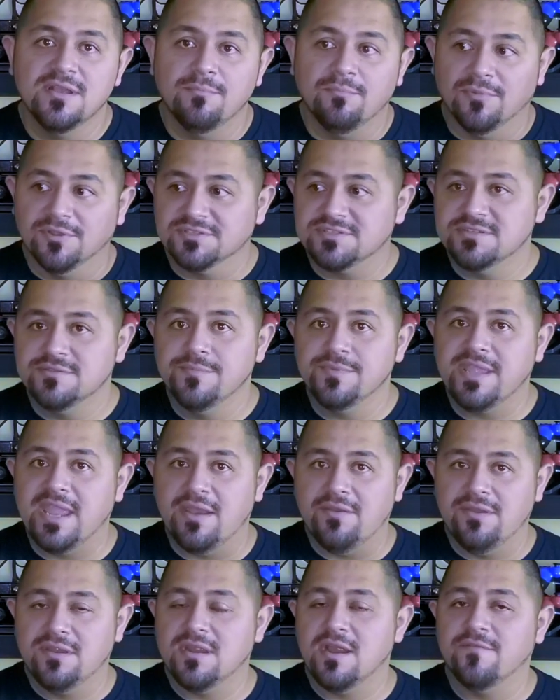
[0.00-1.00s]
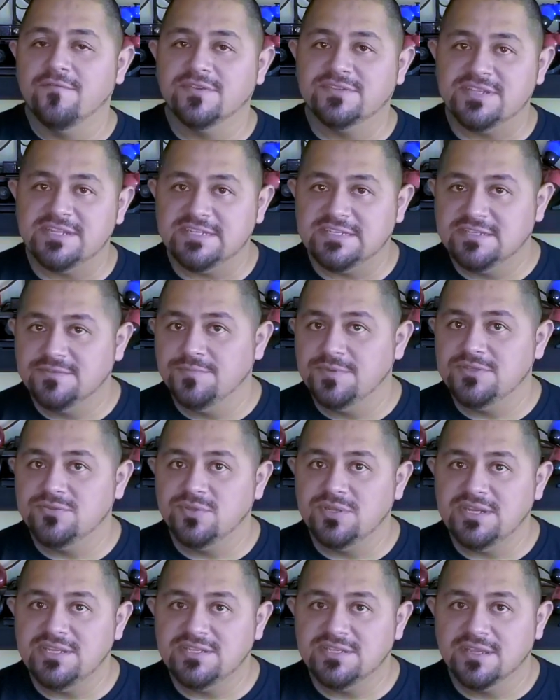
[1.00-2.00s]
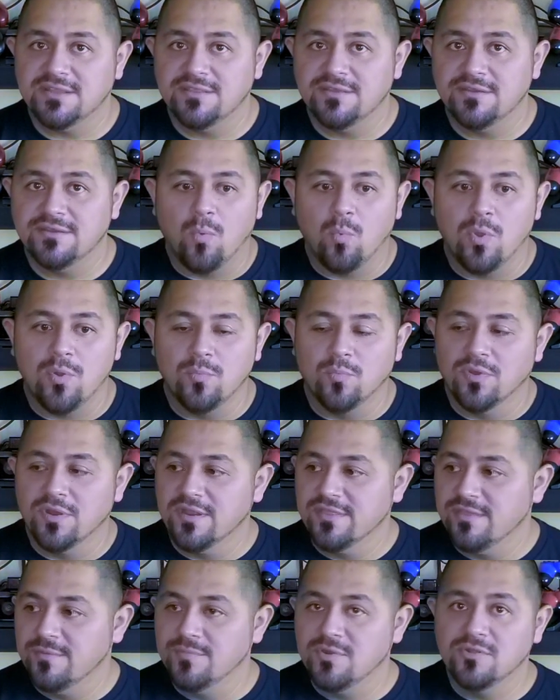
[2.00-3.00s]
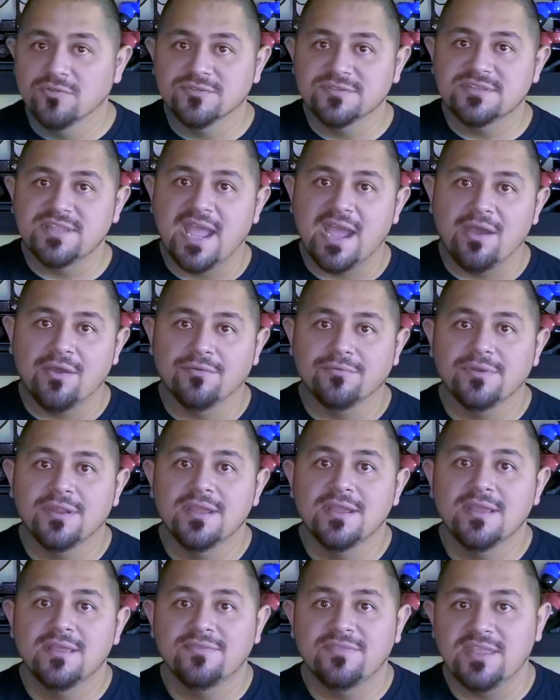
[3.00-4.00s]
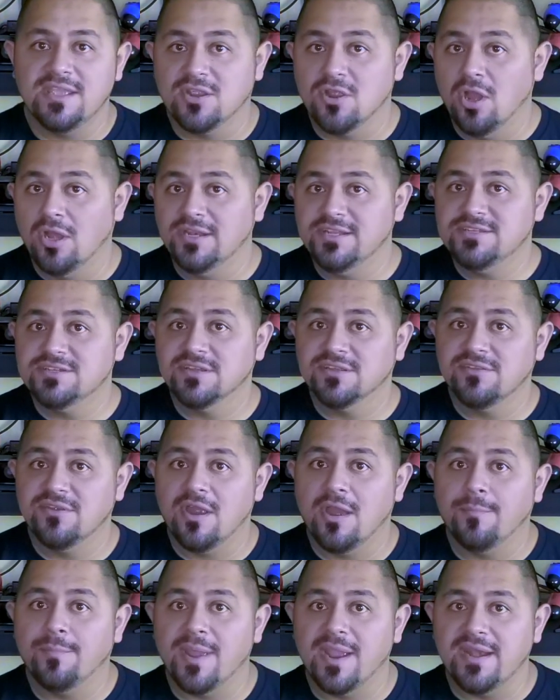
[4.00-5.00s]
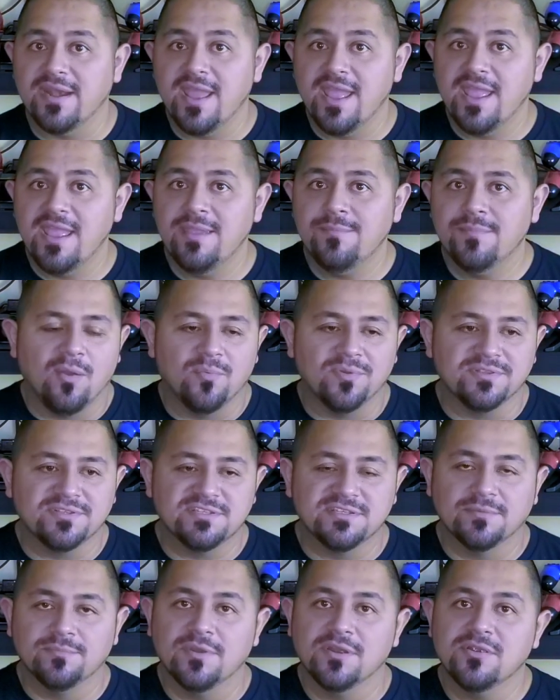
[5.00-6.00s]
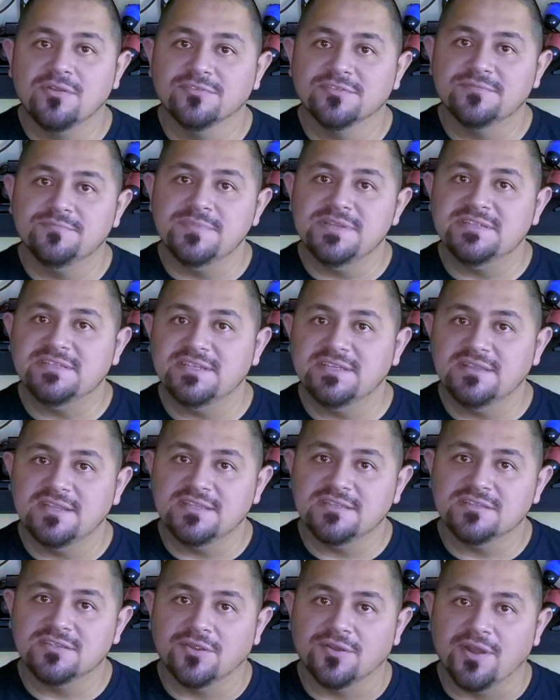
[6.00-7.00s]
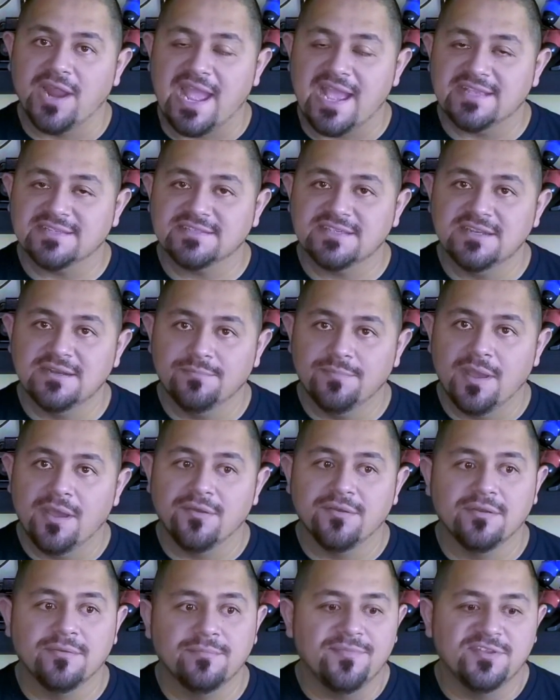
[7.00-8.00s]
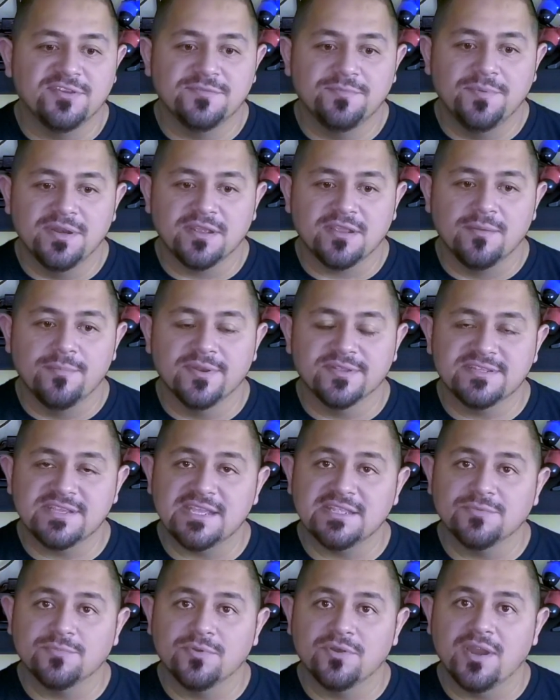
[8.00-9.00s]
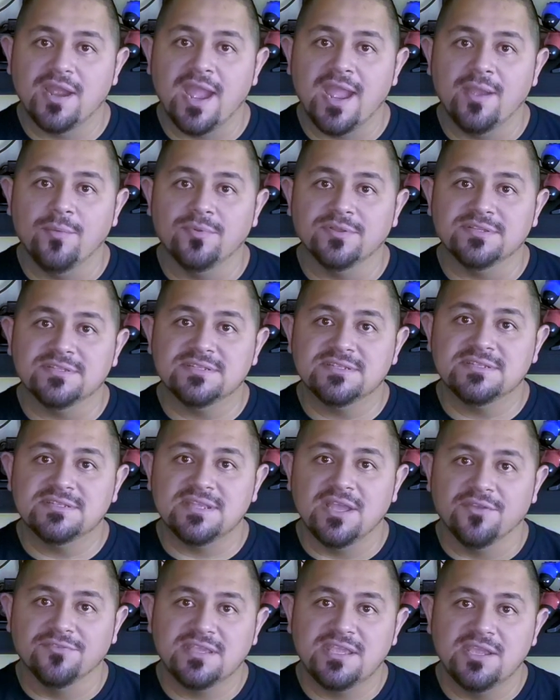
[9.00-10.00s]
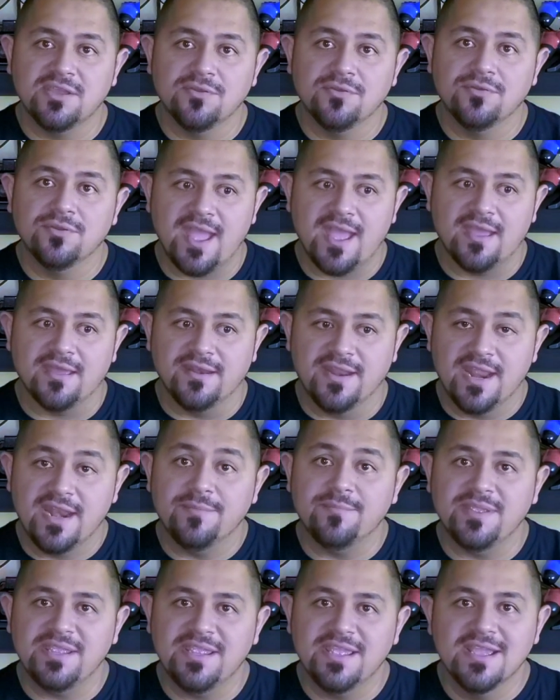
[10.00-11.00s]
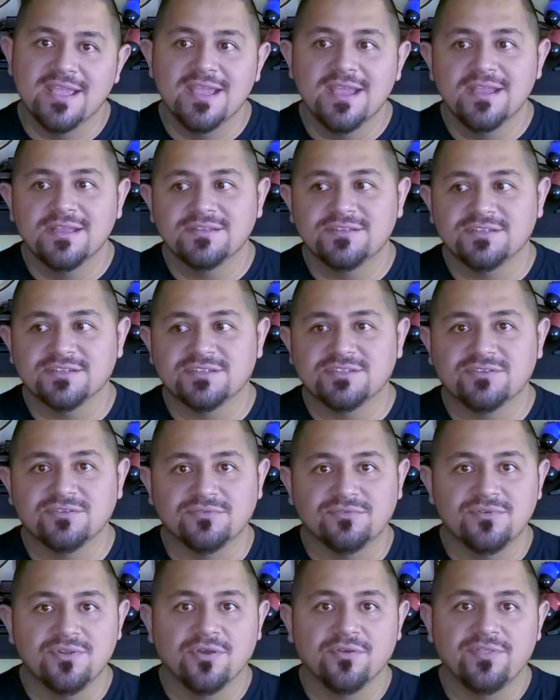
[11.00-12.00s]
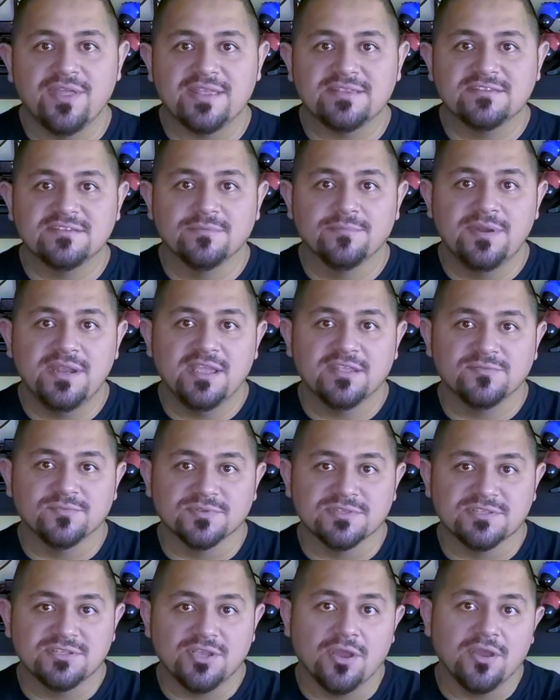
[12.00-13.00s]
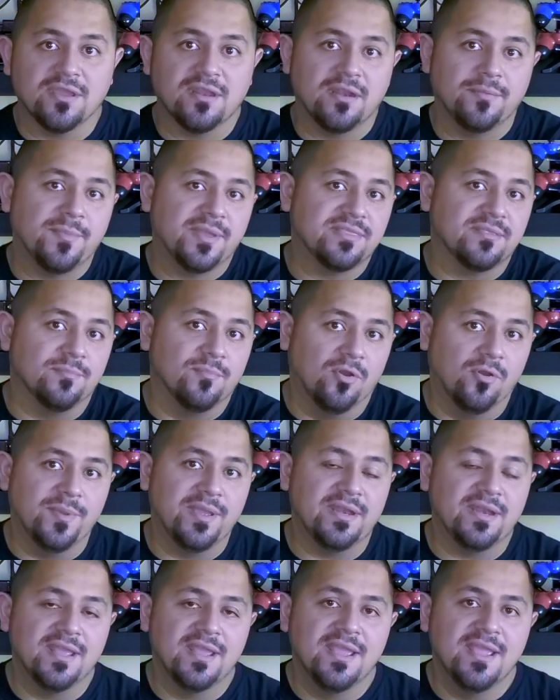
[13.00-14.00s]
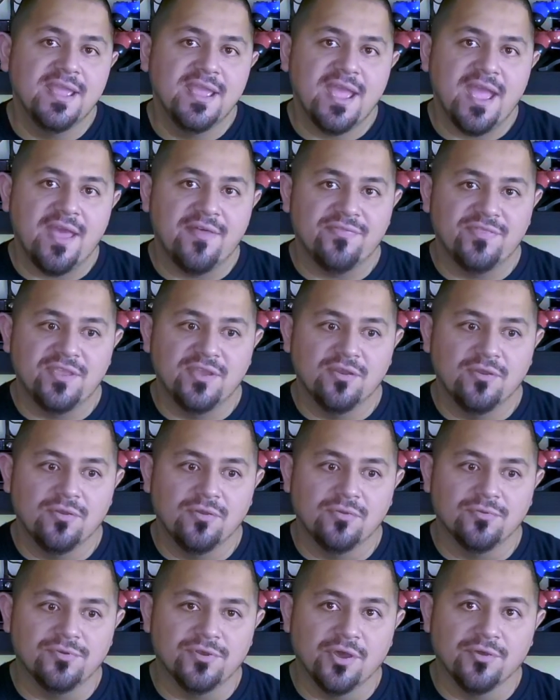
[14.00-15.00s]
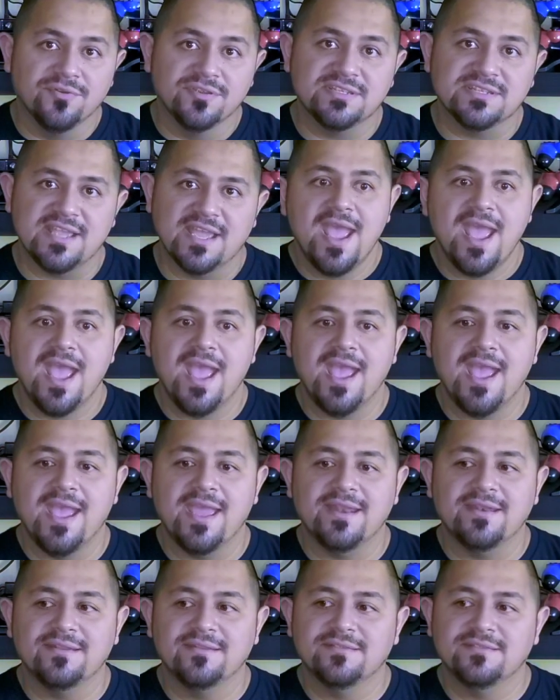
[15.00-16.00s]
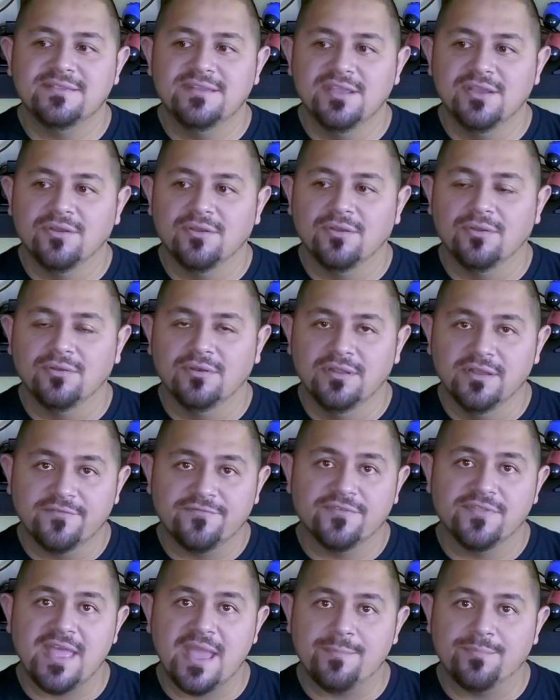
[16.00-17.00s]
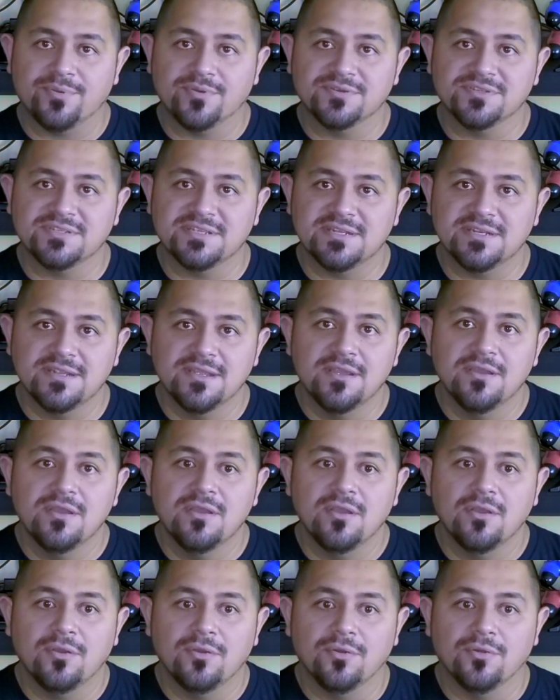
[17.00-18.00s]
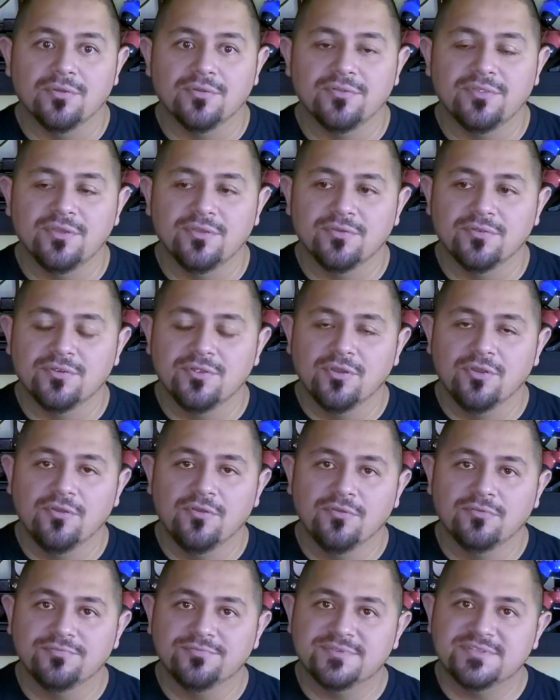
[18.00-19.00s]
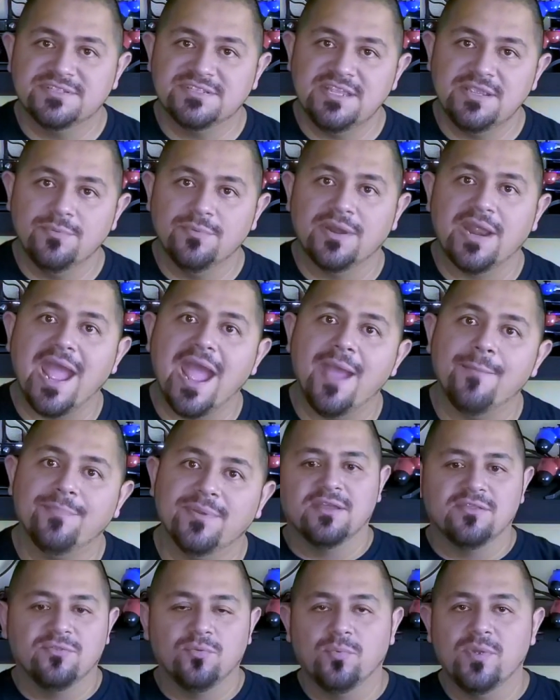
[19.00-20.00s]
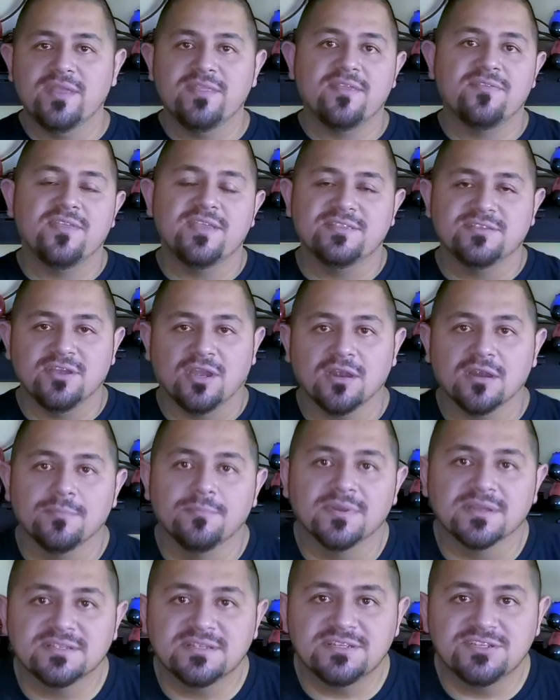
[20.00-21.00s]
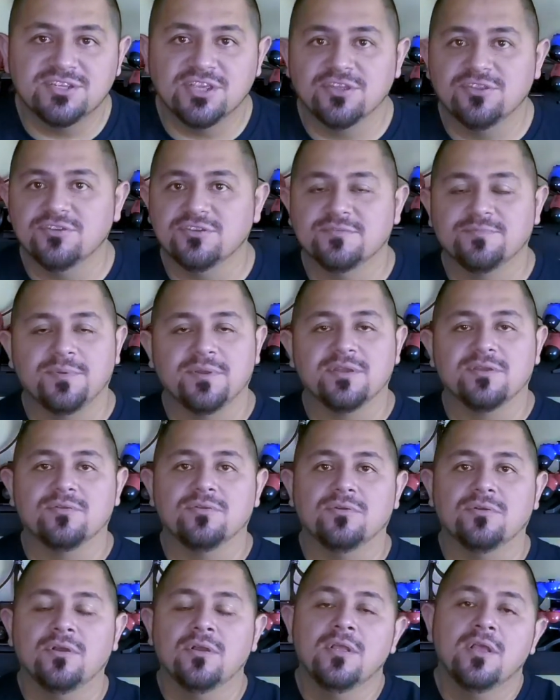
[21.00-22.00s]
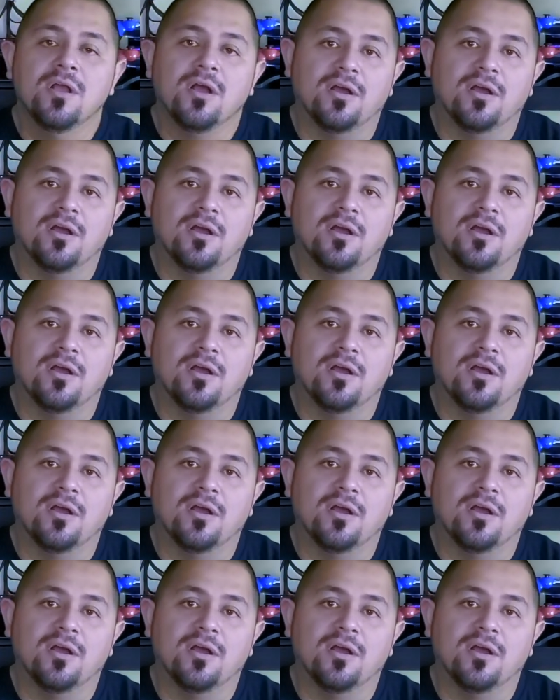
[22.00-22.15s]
Most of them carry conversations between each other. When one of them goes down, they call each other out by name. When someone goes missing, they start asking about them. There's been a couple of times where I would stealth kill an enemy just to know that somebody else was talking to them at the moment, and they'll notice that. And they'll look for that person, or they'll go see what happened. The way that they talk amongst each other is pretty cool.